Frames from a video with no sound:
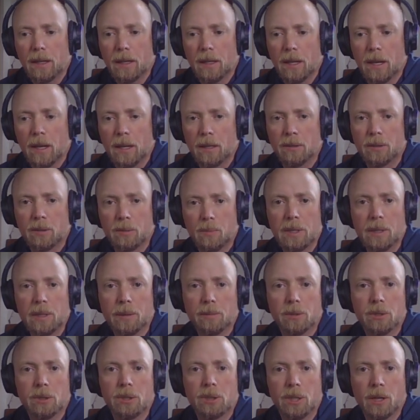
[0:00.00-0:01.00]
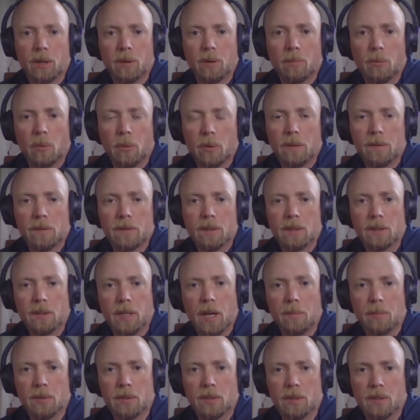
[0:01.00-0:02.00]
and to be able to share more of this
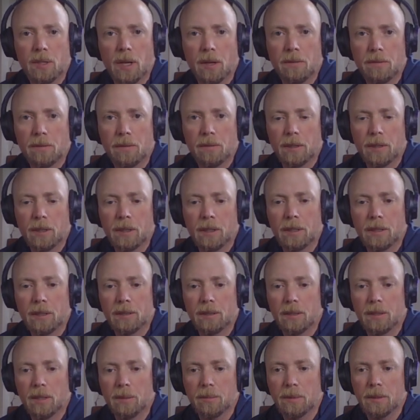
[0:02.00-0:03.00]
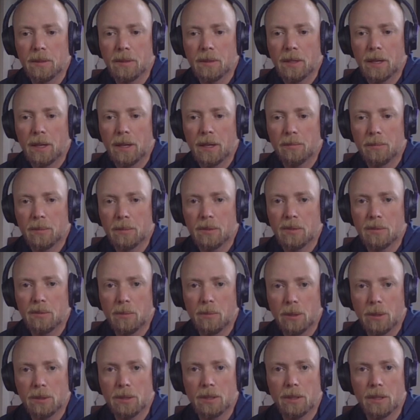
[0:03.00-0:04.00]
type of stuff. Uh, it's something that Mrs.
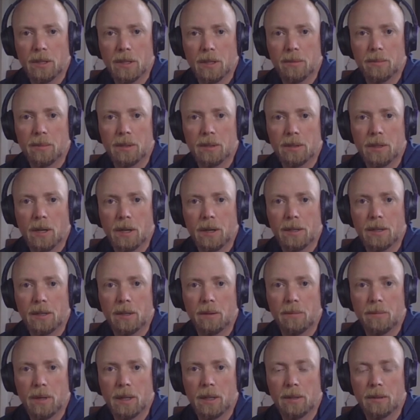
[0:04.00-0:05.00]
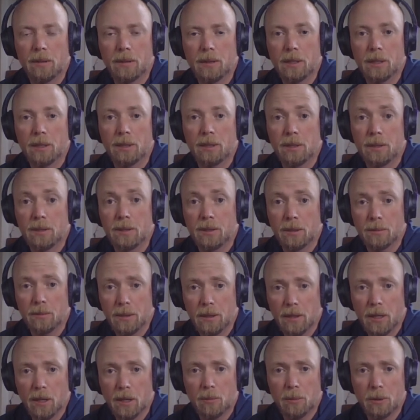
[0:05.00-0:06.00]
Martian and I have been talking about. she's going to be
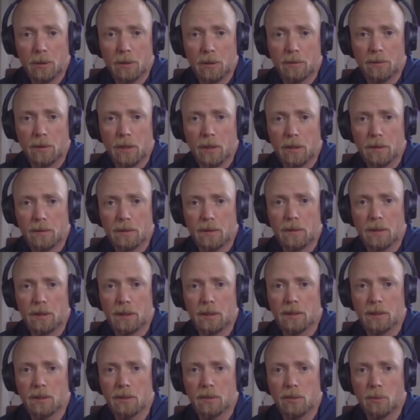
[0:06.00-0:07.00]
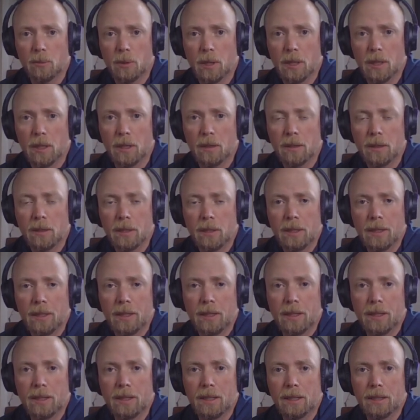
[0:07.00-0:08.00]
a lot more involved in things as well.
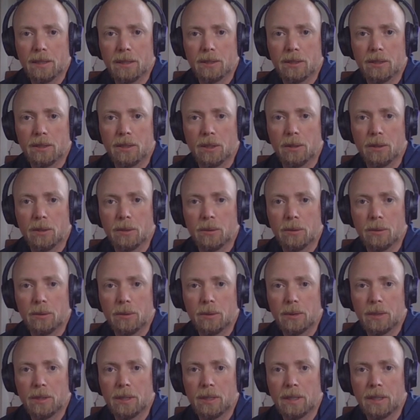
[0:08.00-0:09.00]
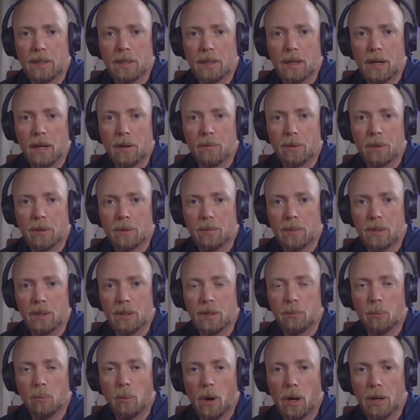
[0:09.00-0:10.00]
so I'm going to
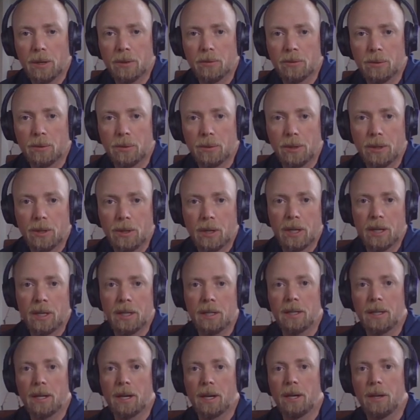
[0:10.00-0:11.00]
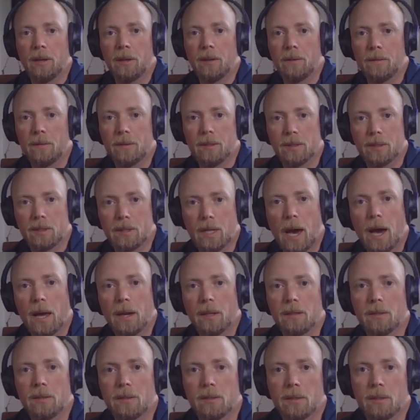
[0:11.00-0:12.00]
be walking through today kind of the
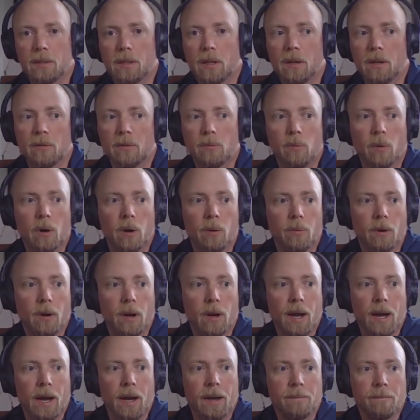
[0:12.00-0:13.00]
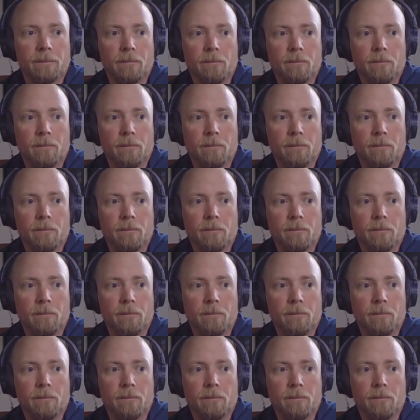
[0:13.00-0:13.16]
status of where we're at.